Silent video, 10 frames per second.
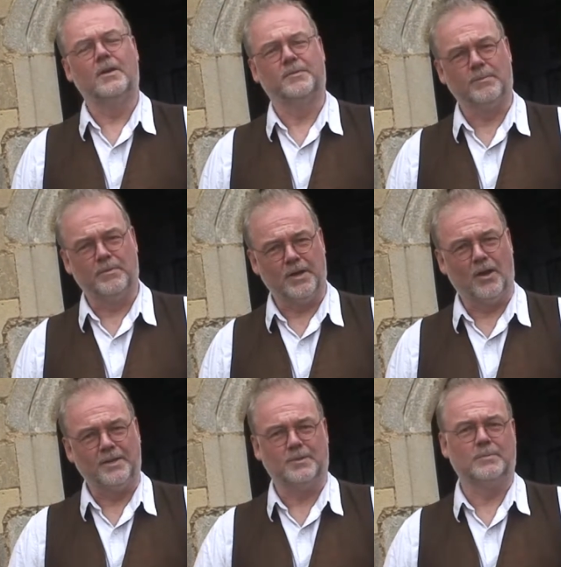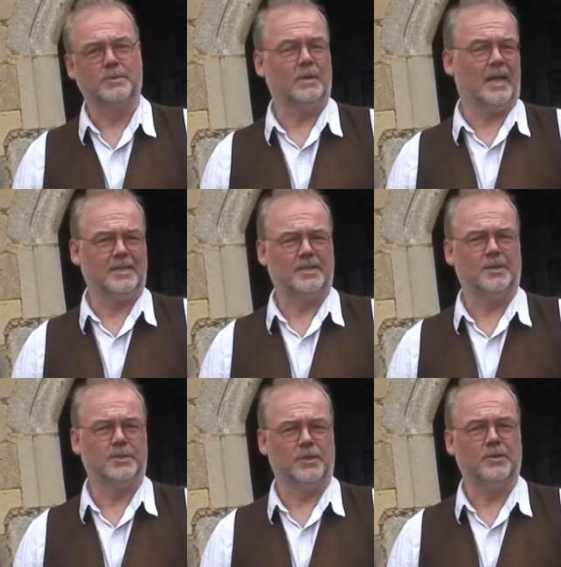of some of the items relating
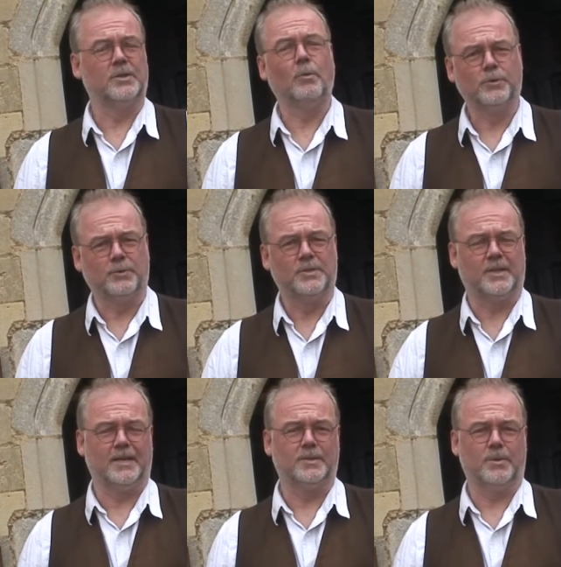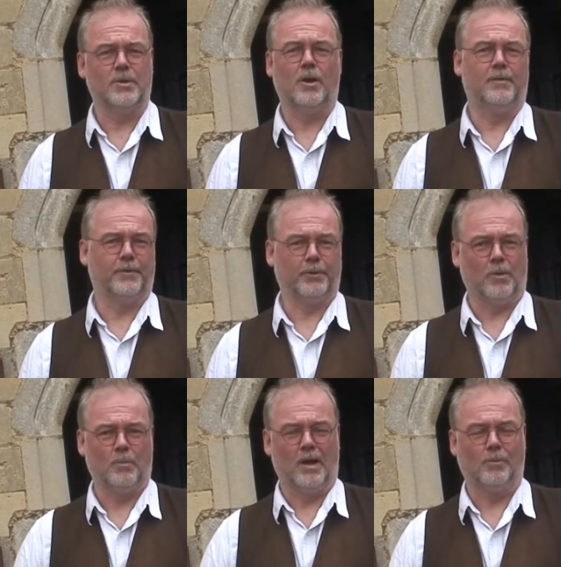to the soldier and statesman Oliver
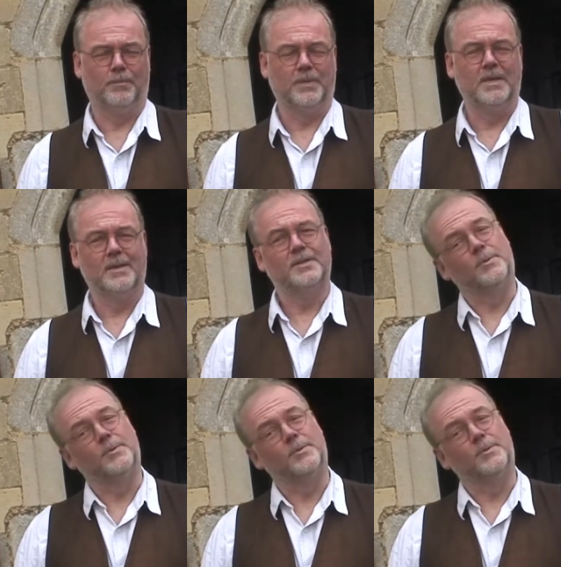Cromwell.